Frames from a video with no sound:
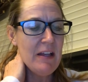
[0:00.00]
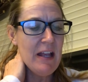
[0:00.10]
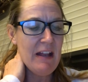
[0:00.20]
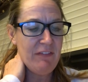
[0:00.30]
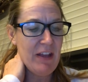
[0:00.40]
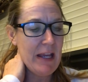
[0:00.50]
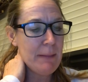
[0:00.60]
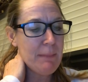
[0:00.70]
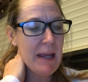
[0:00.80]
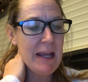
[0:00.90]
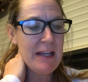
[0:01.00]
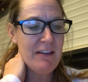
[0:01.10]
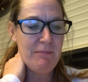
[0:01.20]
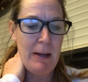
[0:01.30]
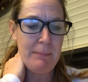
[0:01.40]
If they had paid,
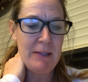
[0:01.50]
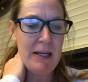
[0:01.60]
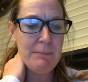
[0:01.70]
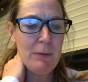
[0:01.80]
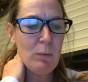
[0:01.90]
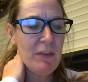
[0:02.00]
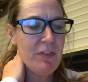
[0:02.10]
if Poppy had been with